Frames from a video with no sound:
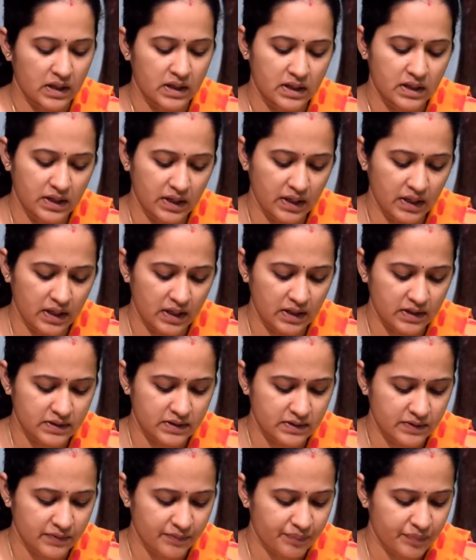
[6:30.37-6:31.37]
creeks,
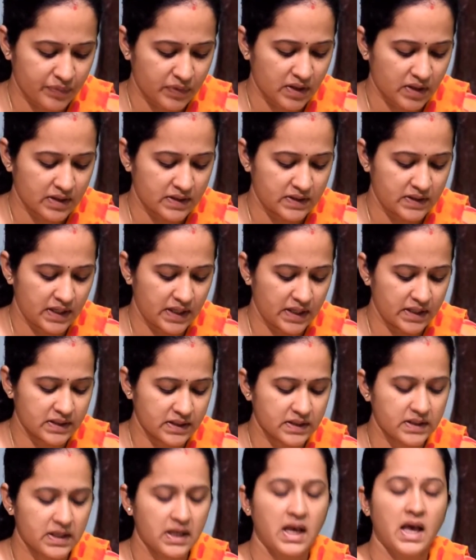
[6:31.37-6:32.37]
seas
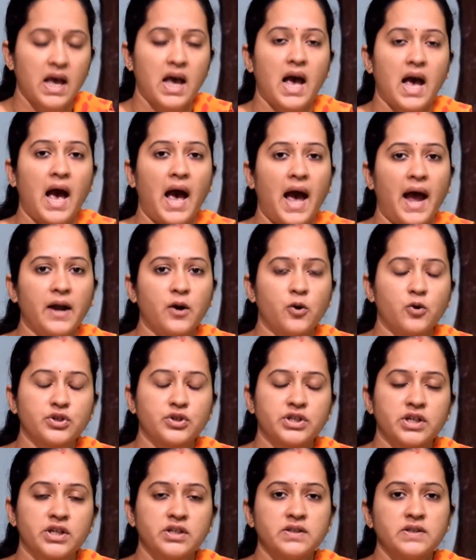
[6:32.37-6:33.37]
and
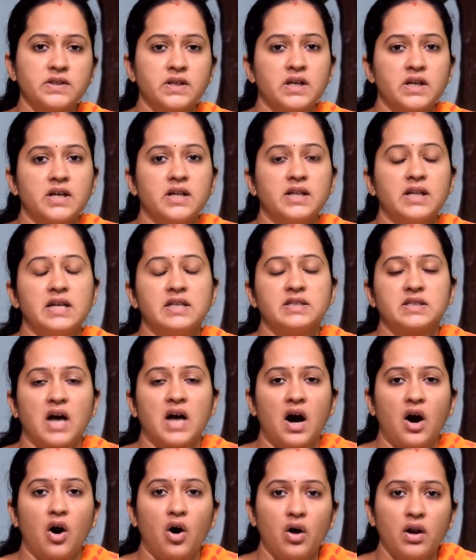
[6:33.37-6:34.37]
oceans, these
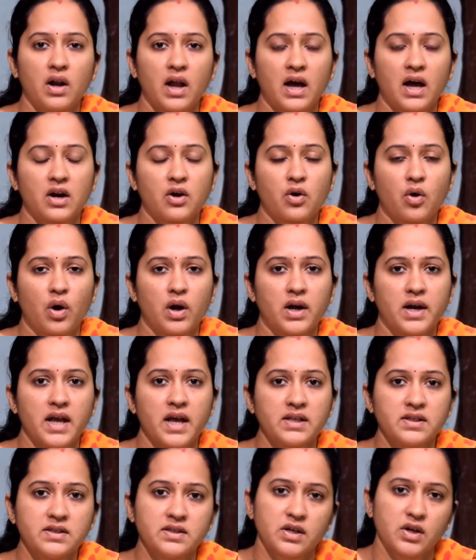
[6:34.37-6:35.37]
all are called as
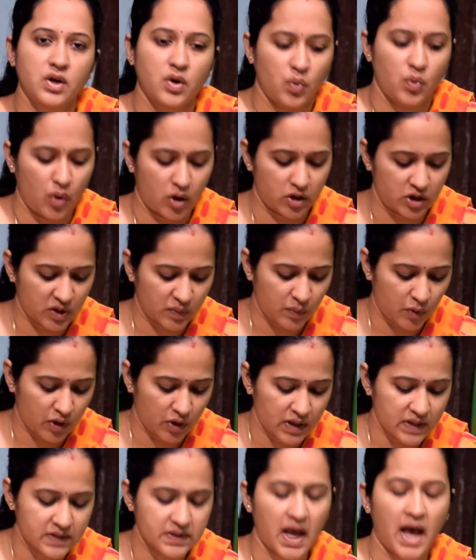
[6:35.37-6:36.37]
water
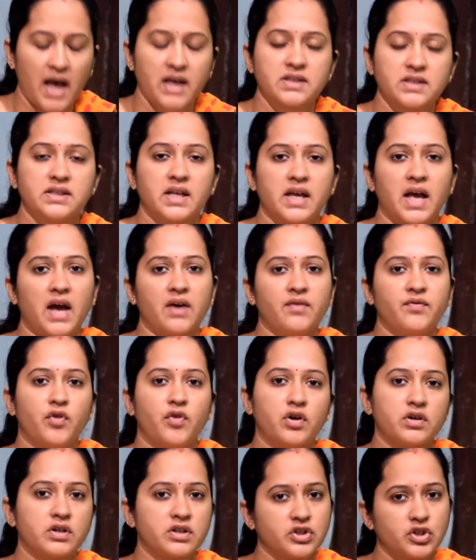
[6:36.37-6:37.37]
bodies as they have
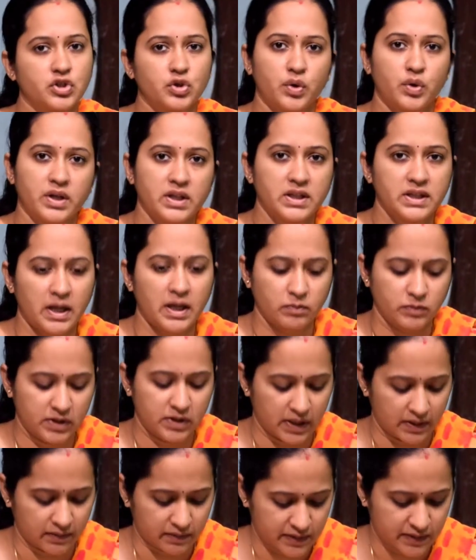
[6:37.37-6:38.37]
water stored in
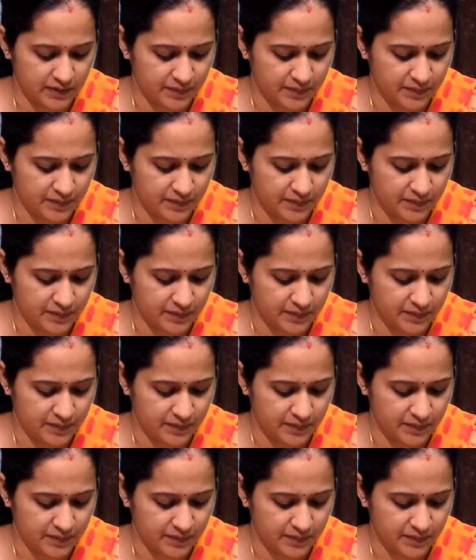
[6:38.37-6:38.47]
themselves.